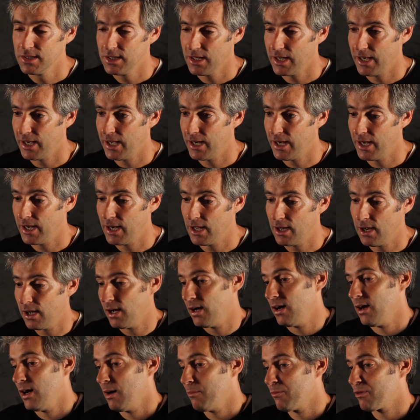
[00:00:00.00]
And
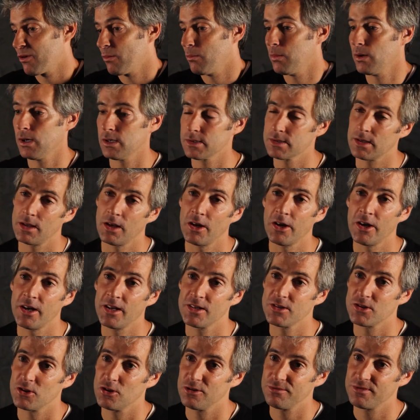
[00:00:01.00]
uh, I'm from Barcelona,
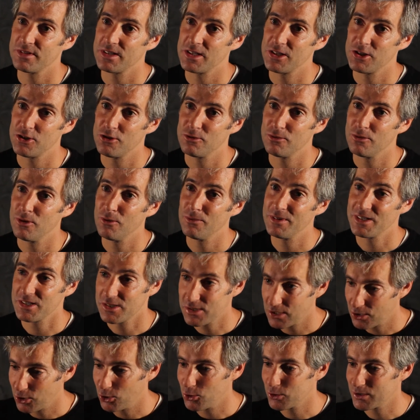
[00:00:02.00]
so obviously you
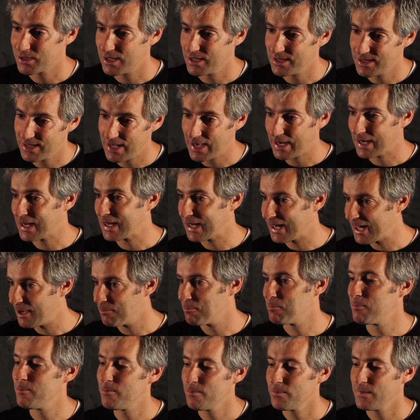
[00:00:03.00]
always looked at that club
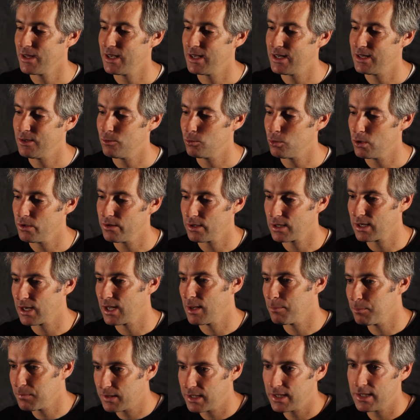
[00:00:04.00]
and what the
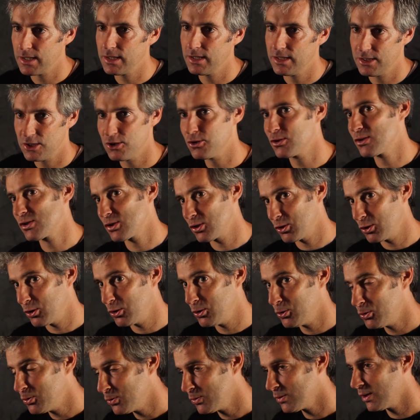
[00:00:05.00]
club that used to
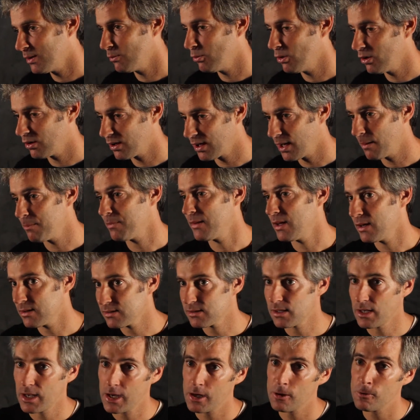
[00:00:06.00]
do and what the club
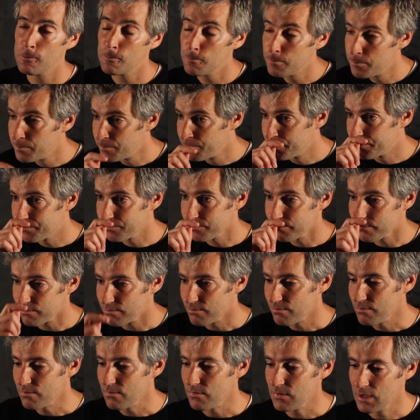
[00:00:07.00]
does now.
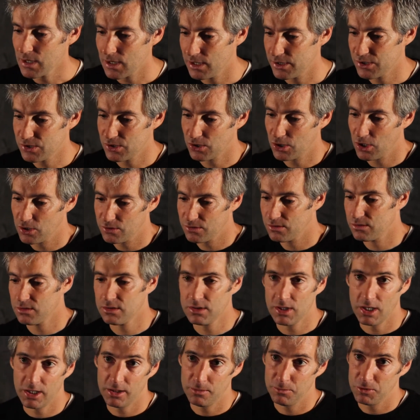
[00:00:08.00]
I used to go to the
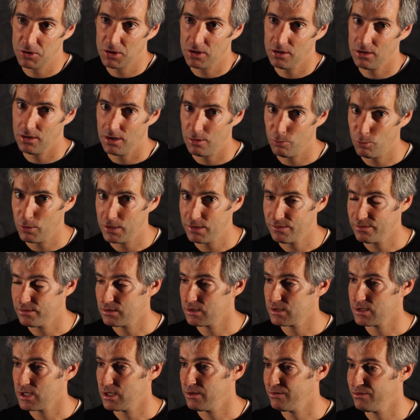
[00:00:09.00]
stadium, you know, I went to the
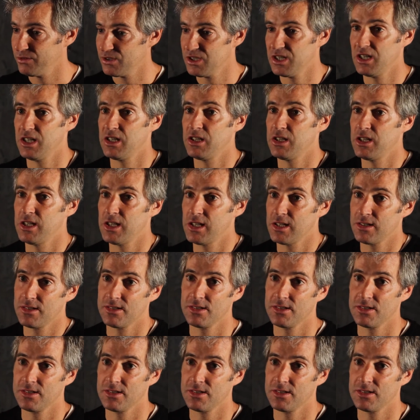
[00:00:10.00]
stadium for ten years,